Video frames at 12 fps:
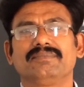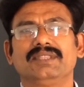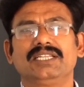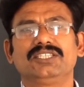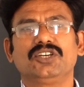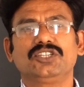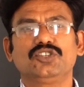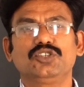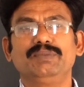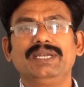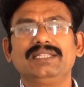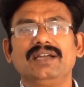The charge
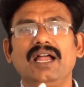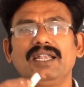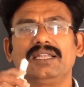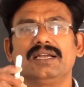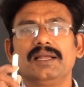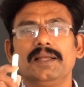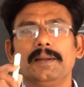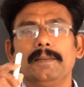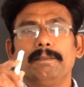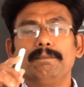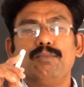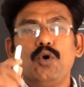should be that
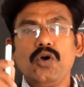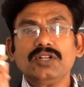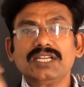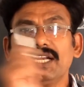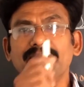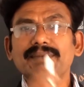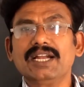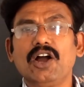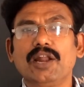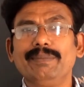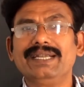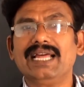both atomic
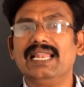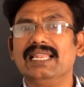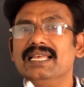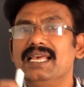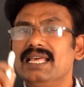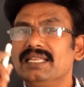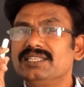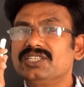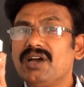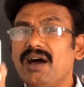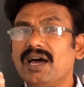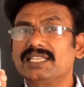orbital
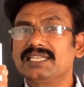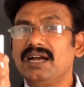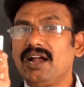charge.